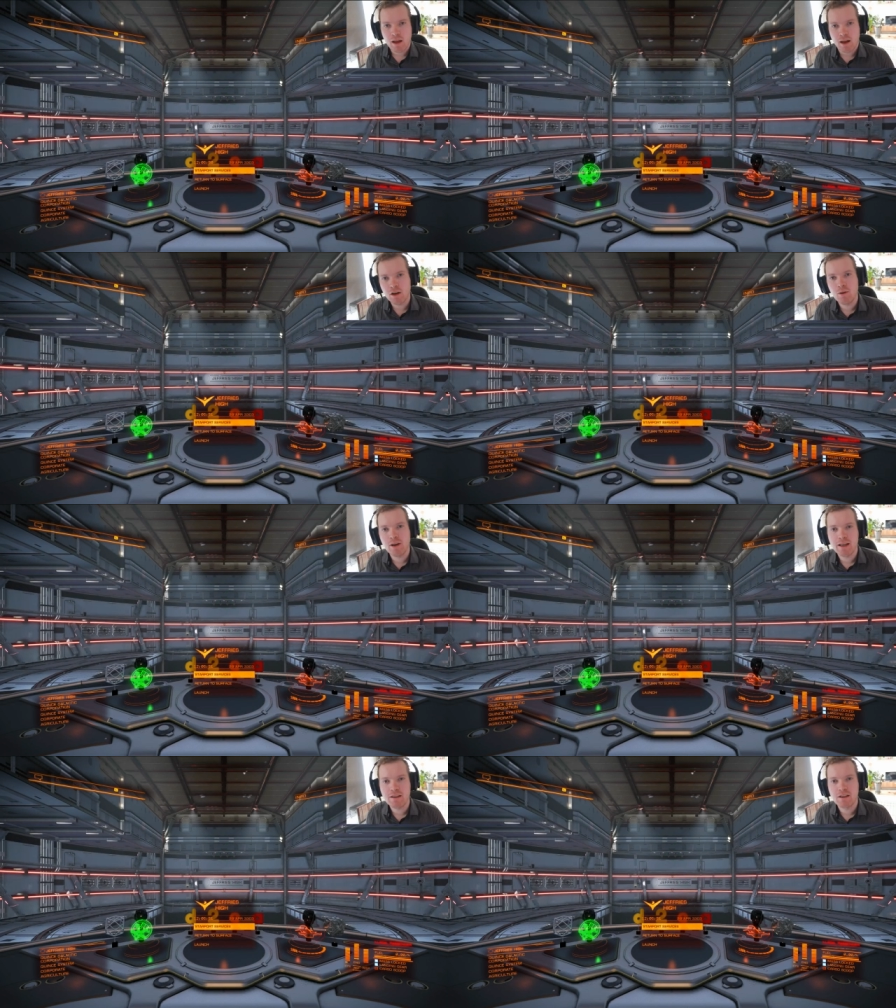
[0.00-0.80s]
Hello
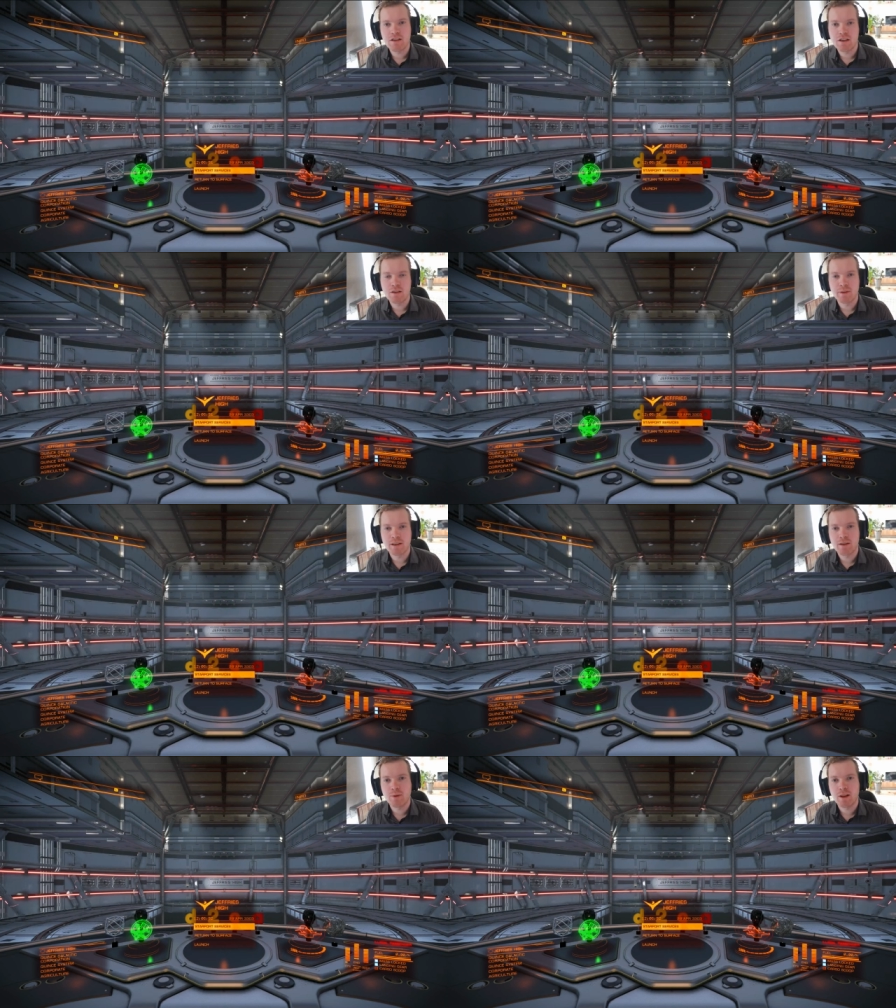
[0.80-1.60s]
ladies and gentlemen
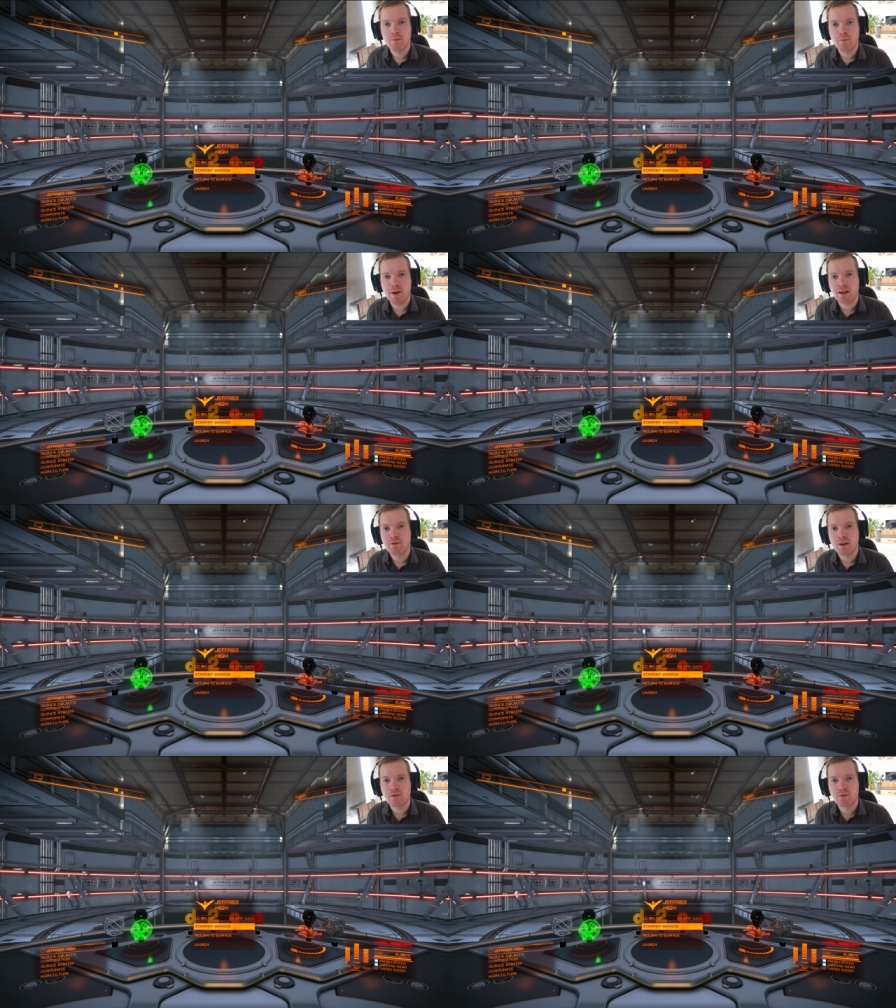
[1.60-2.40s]
and welcome back
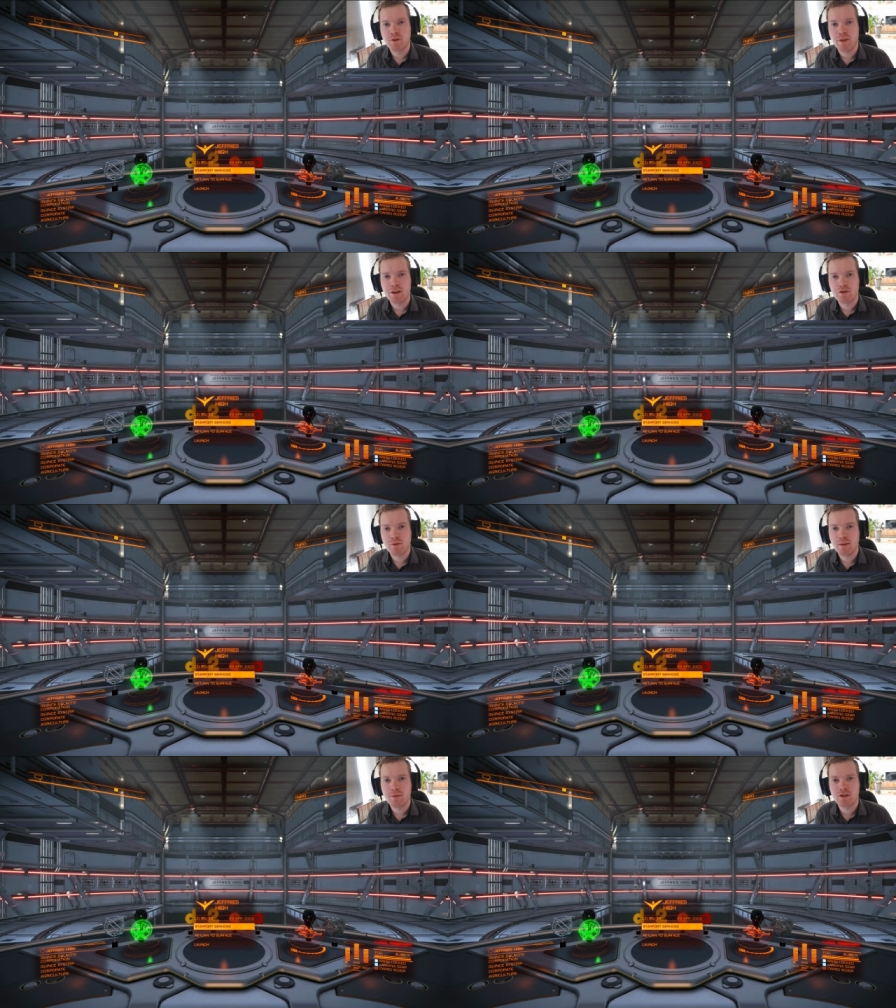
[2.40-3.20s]
to Down to Earth
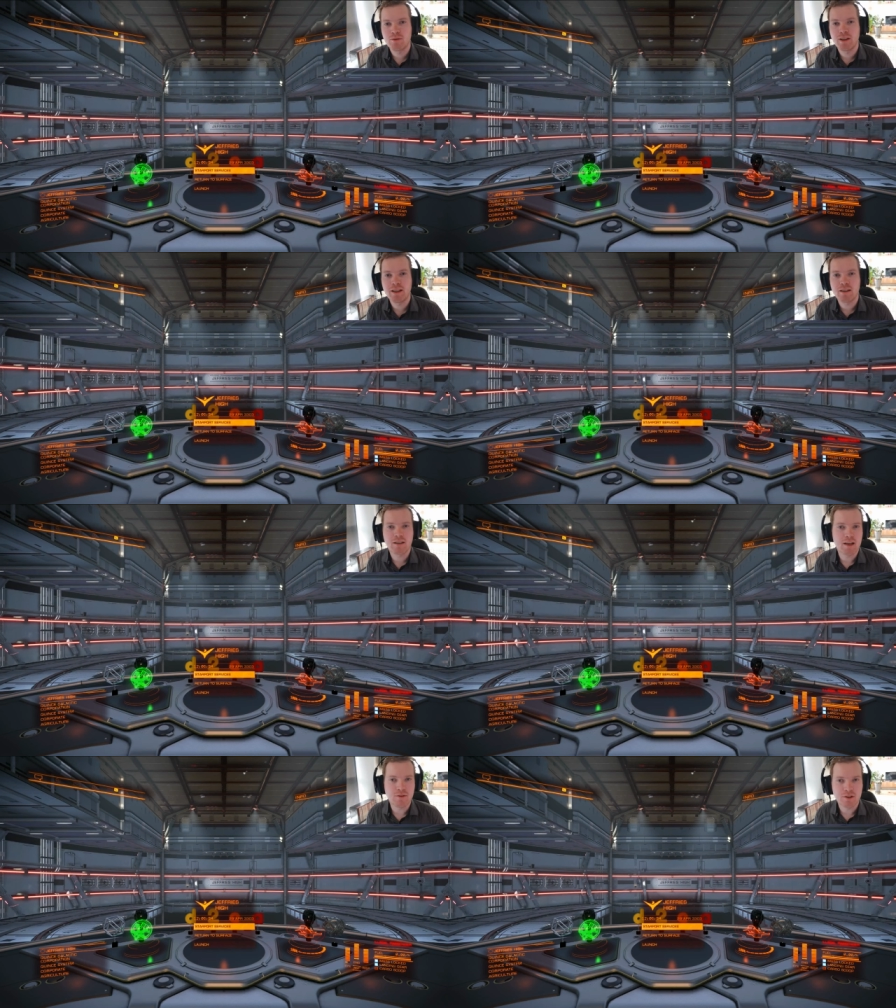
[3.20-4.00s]
Astronomy to Elite
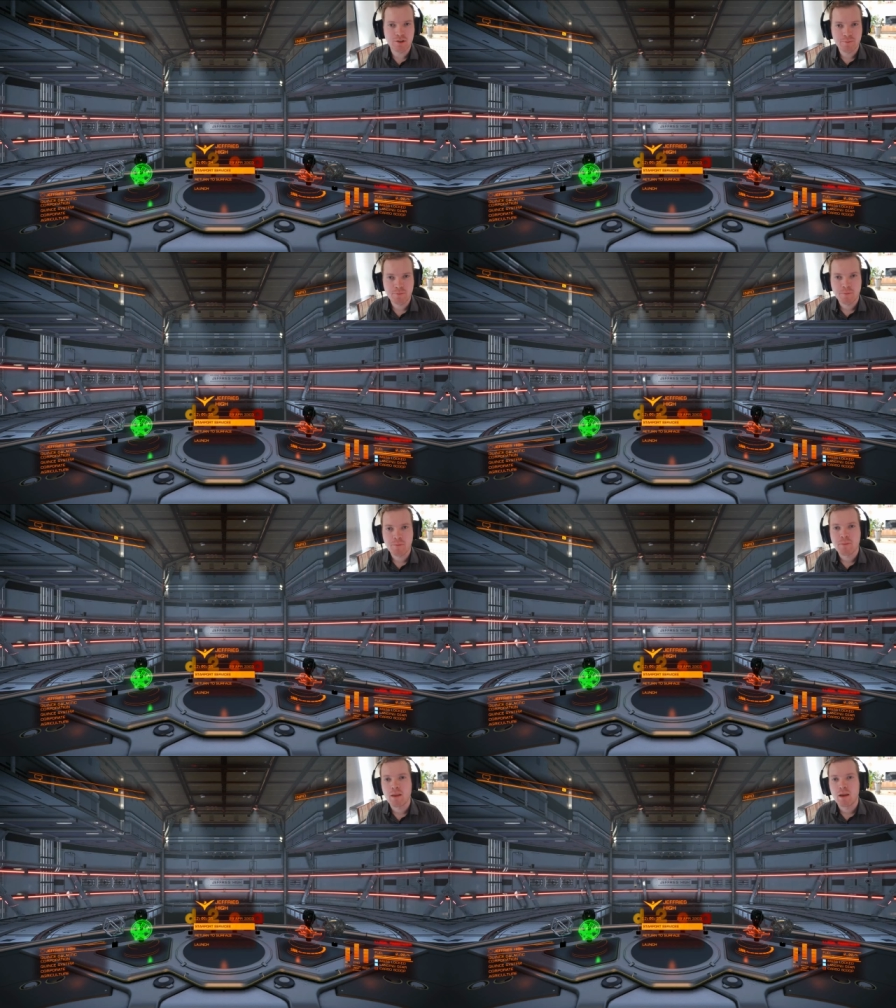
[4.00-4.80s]
Dangerous.
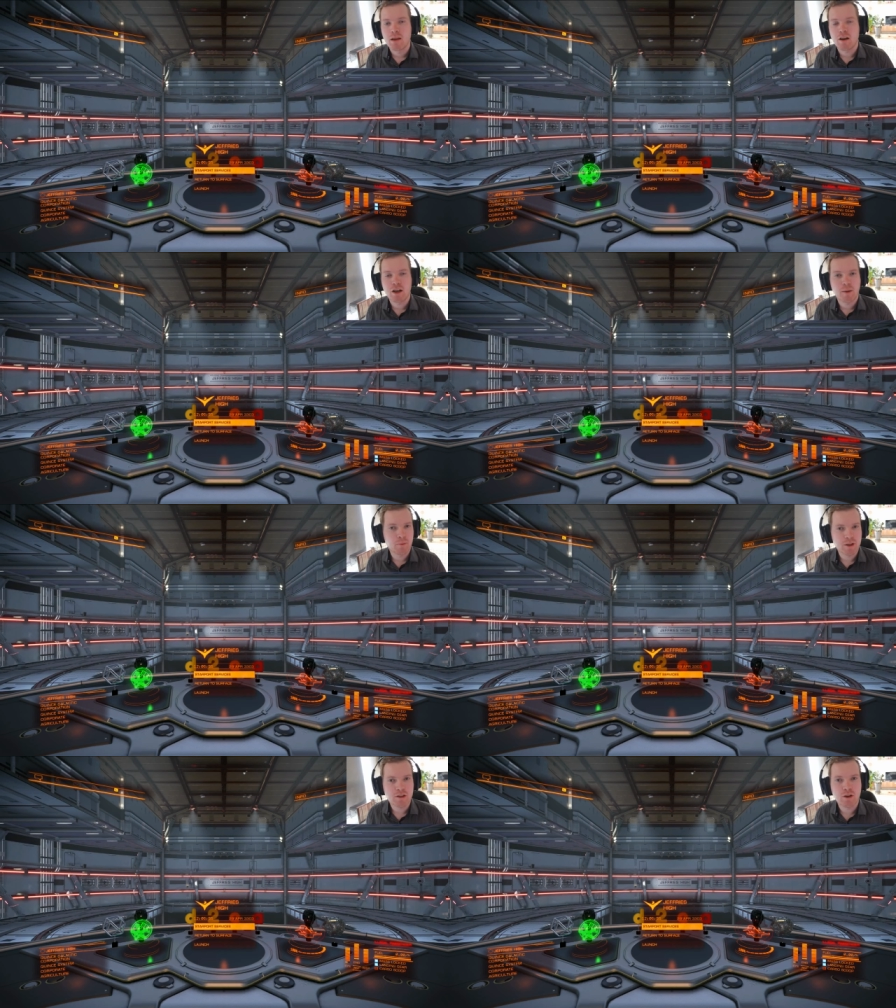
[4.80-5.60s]
A couple
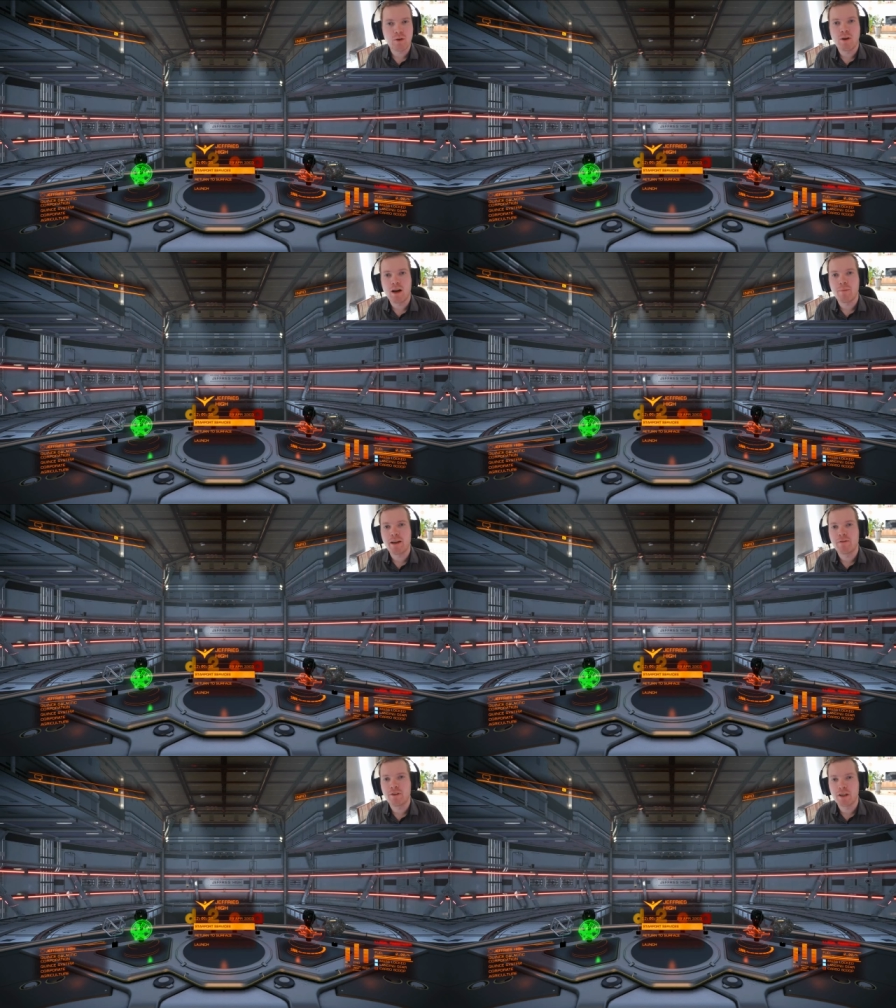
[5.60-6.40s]
of weeks ago, I
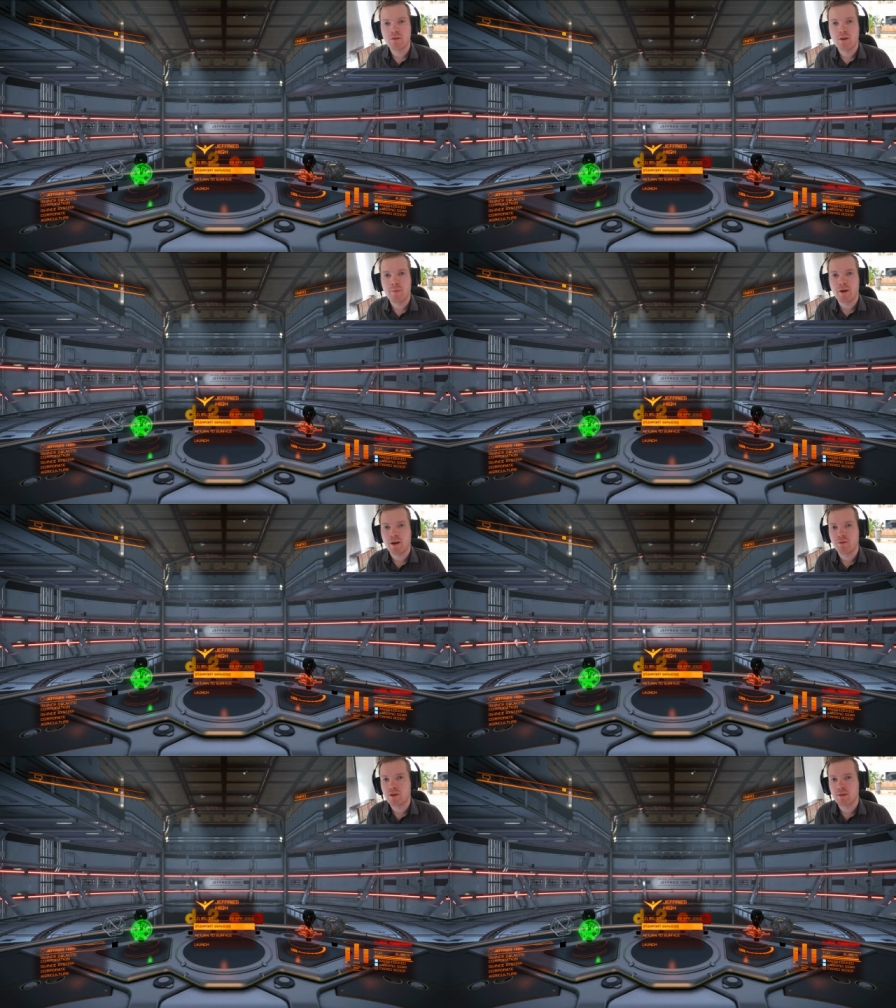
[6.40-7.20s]
made a video about
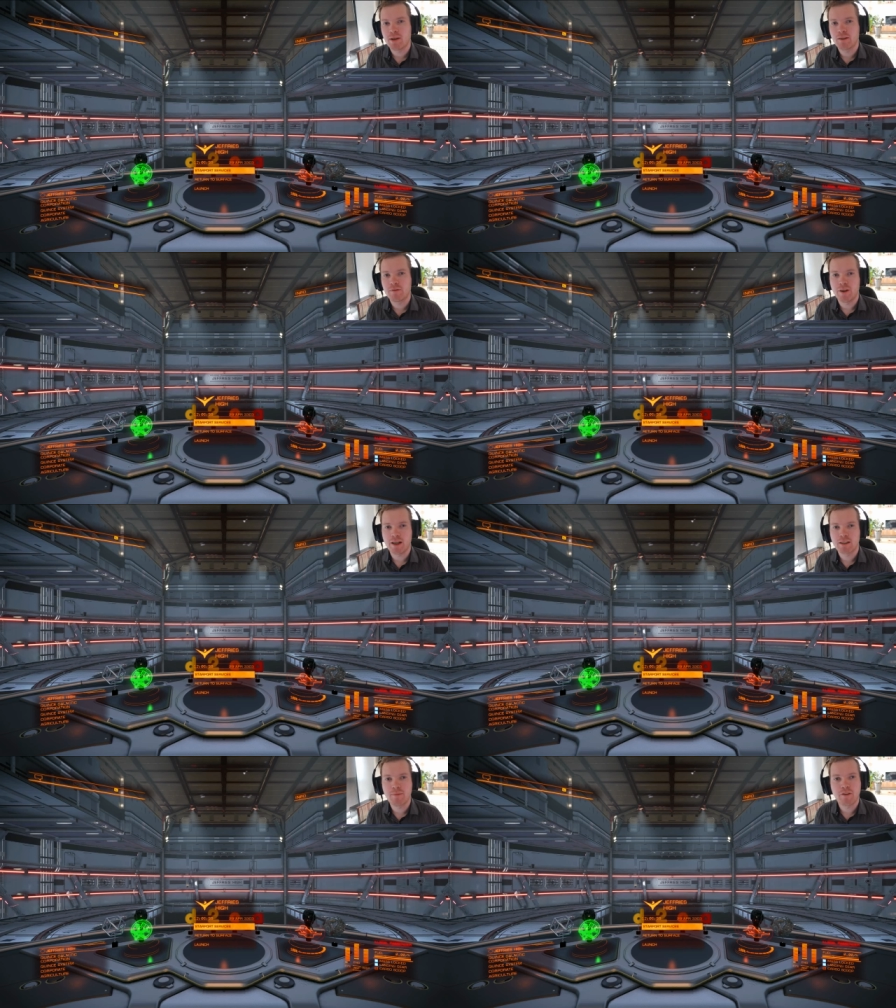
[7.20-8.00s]
how you can make a
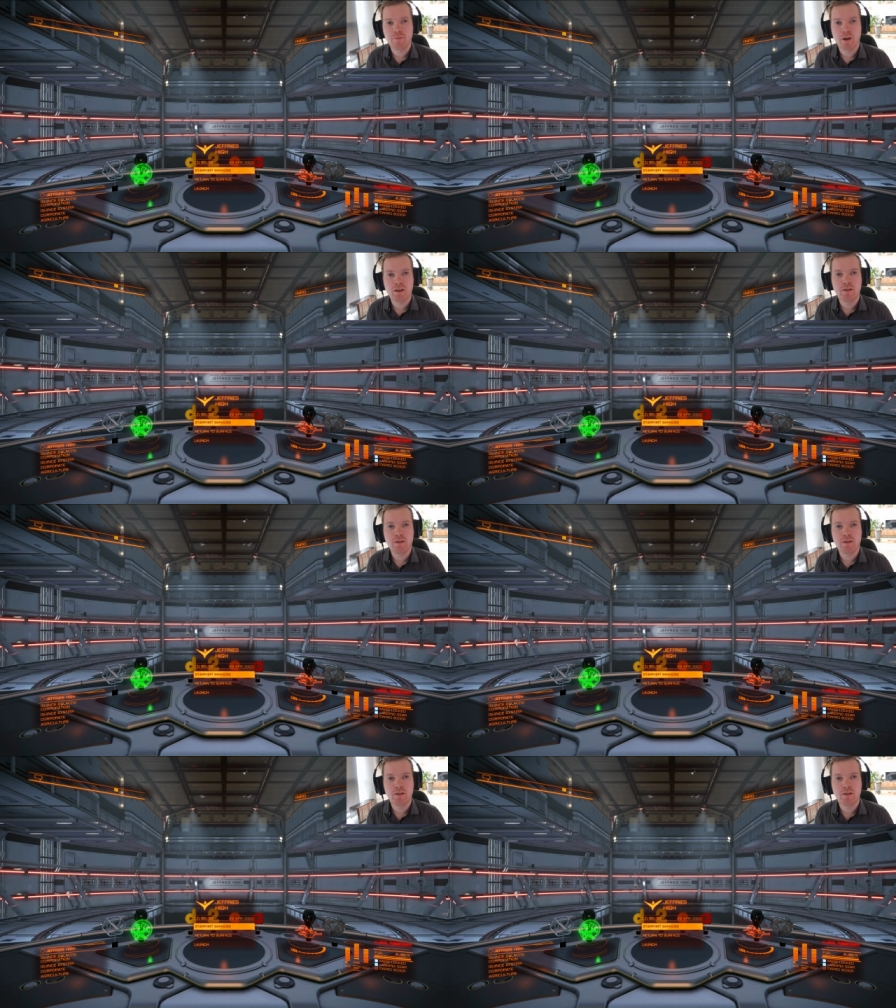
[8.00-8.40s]
vast amount of money